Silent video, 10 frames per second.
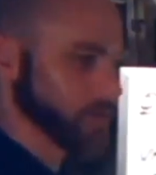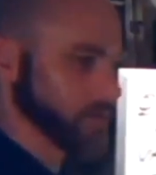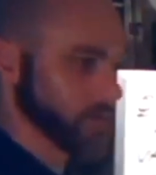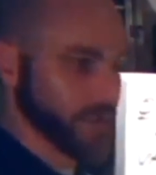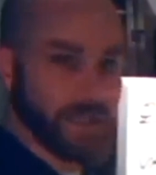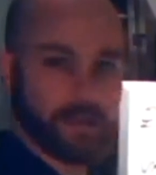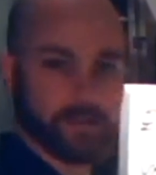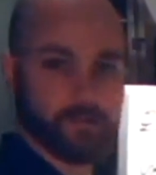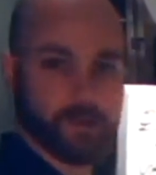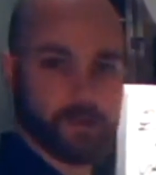when you're
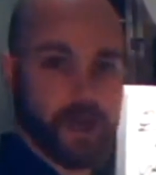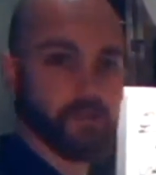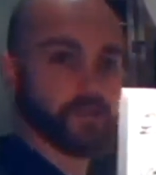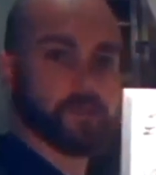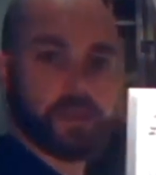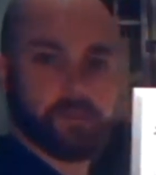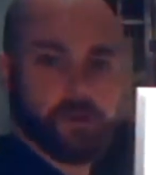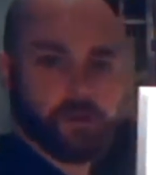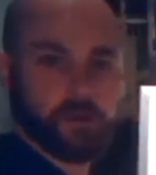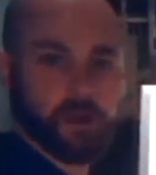connected with other
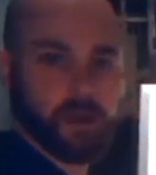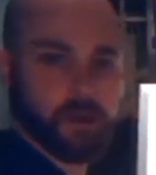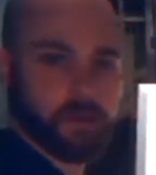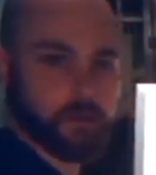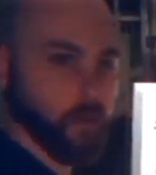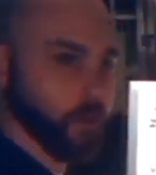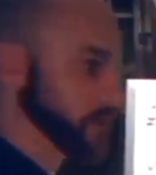people, the